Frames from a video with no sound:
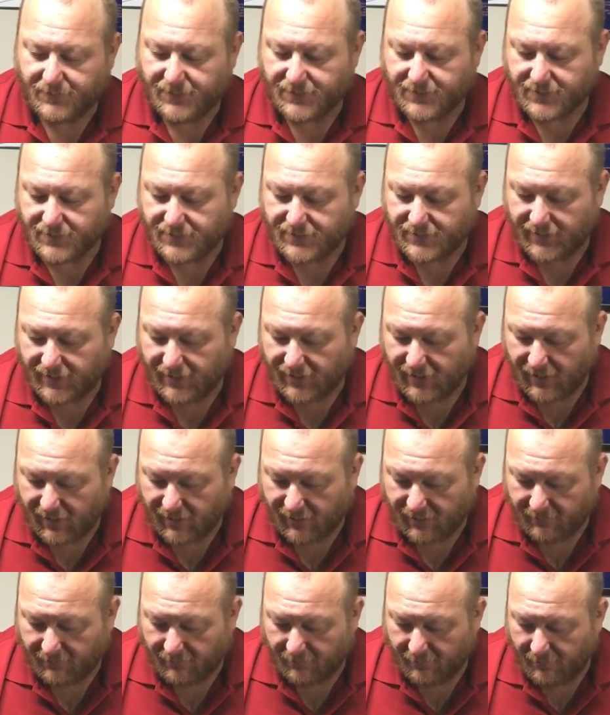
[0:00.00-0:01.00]
This is the
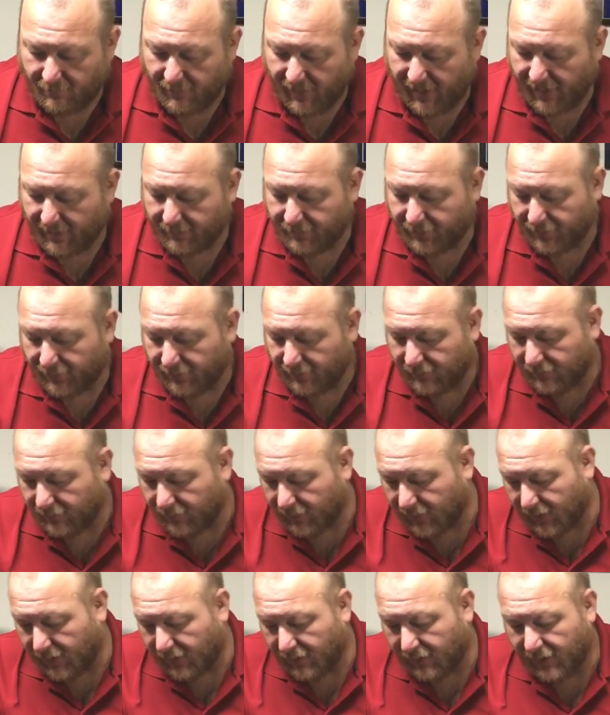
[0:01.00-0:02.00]

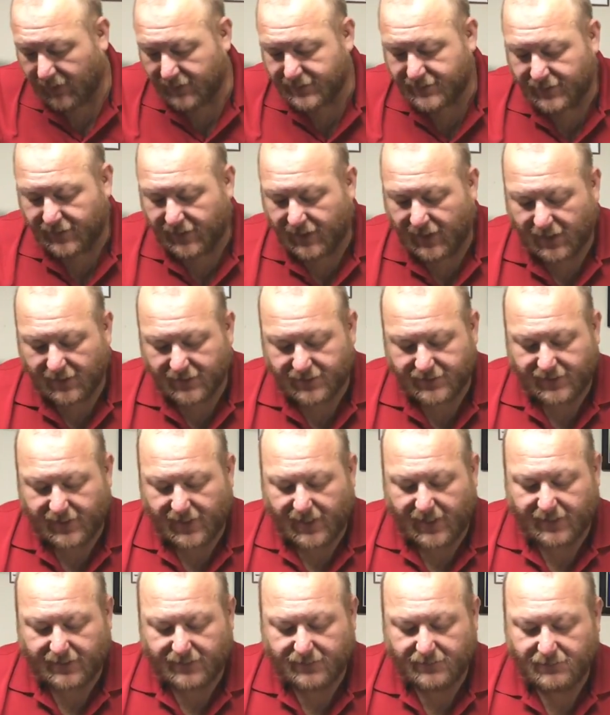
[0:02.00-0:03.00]
Magpul STR
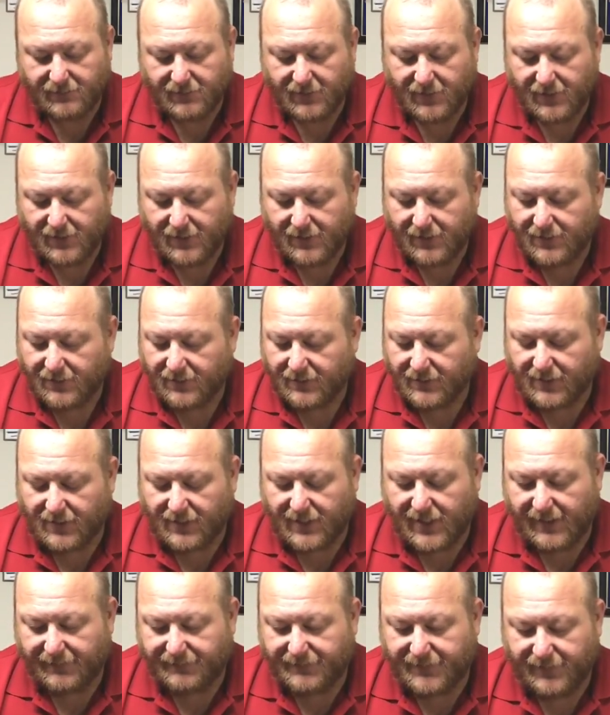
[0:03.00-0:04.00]
stock. A little
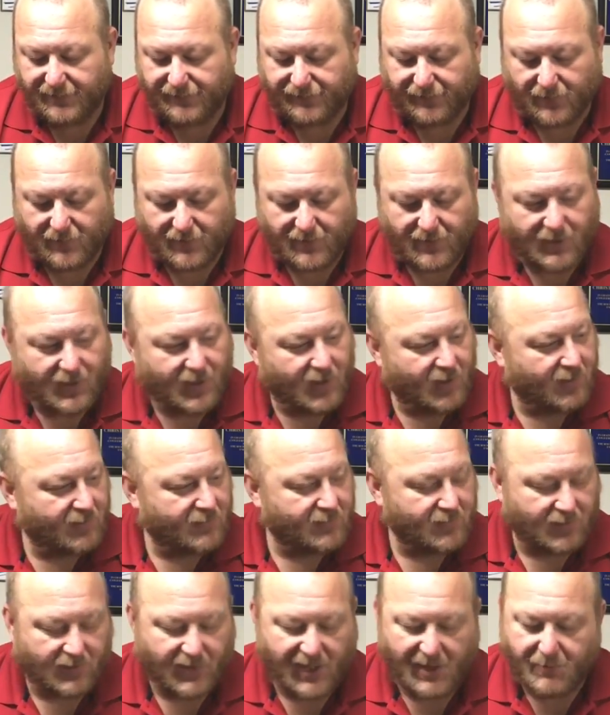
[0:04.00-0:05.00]
hefty for a
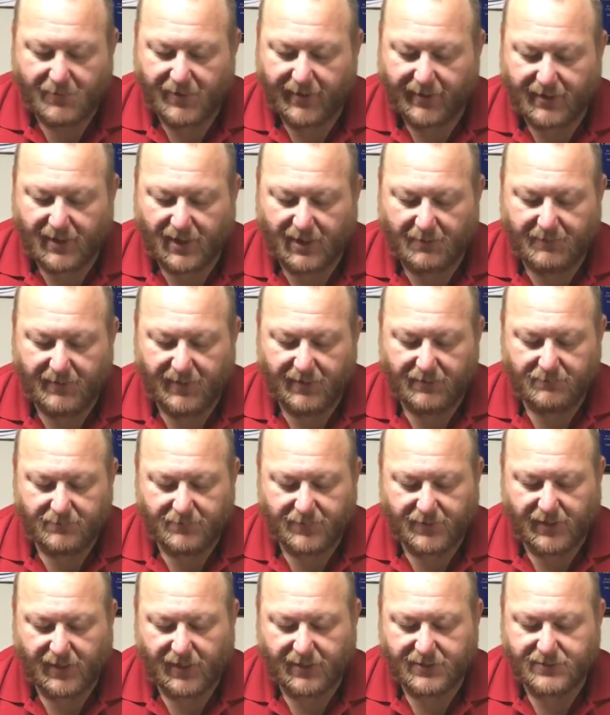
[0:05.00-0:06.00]
lightweight carbine,
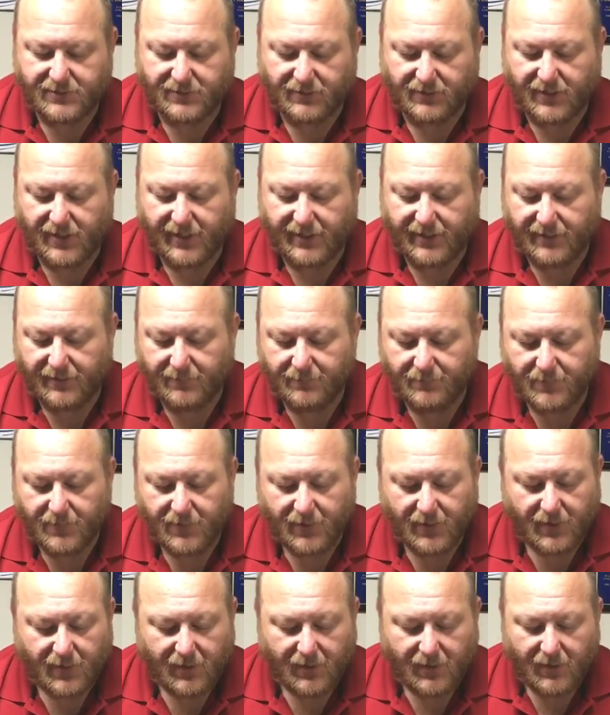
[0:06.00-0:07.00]
but I still like it.
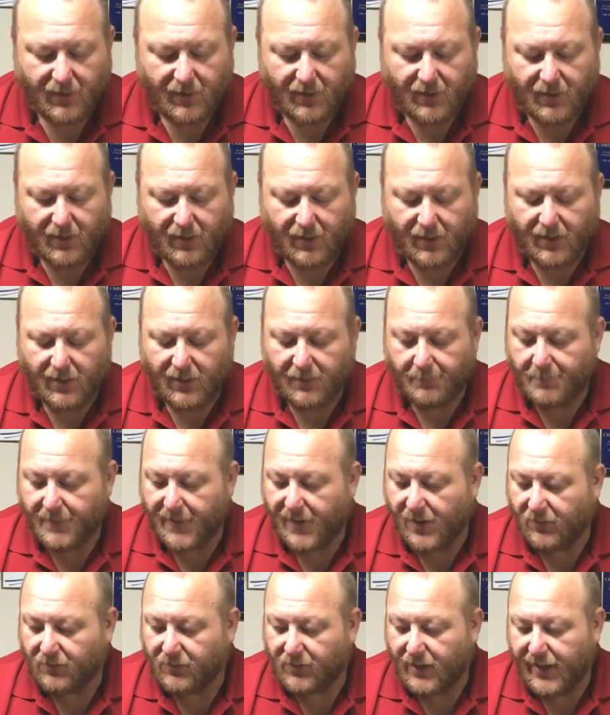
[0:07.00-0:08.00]

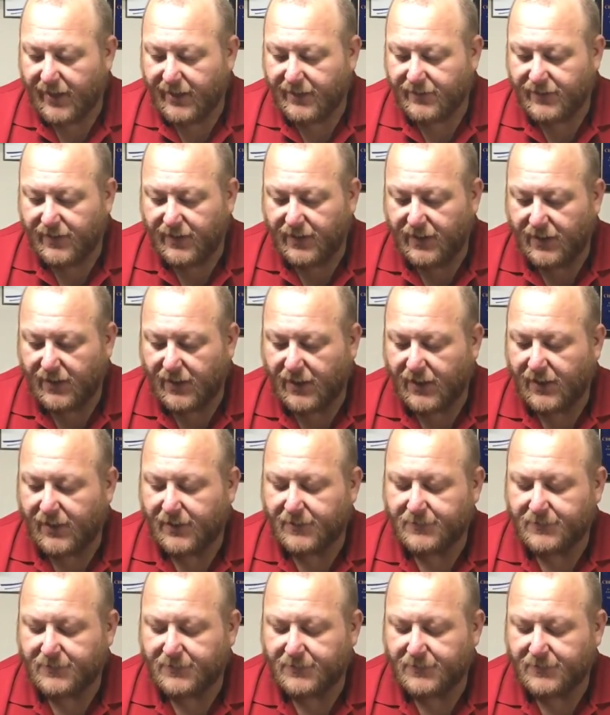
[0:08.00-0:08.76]
Now, like the